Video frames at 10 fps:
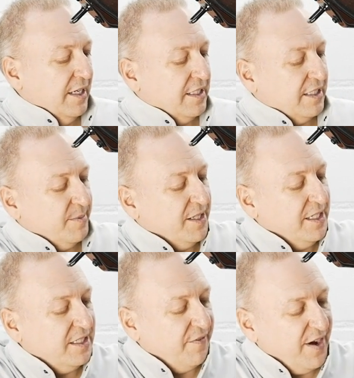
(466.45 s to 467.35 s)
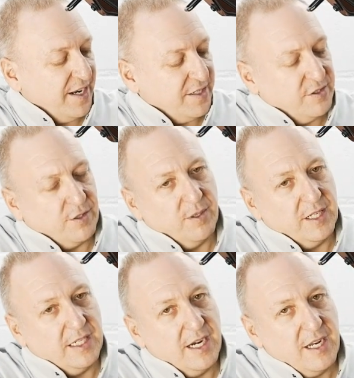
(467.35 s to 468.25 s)
Some of these, the fasteners are
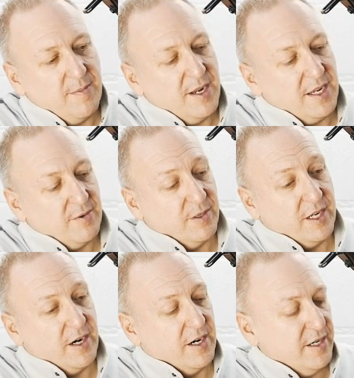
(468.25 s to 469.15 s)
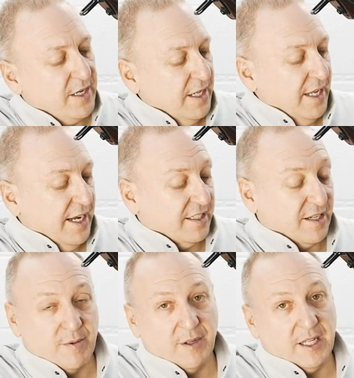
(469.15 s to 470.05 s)
really tight, making it really hard, and
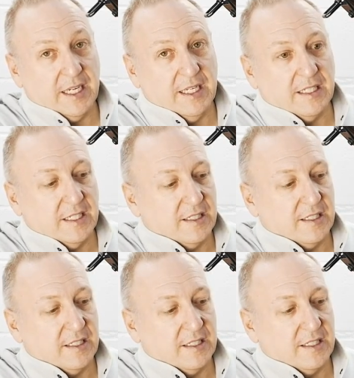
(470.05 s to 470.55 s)
some are really easy.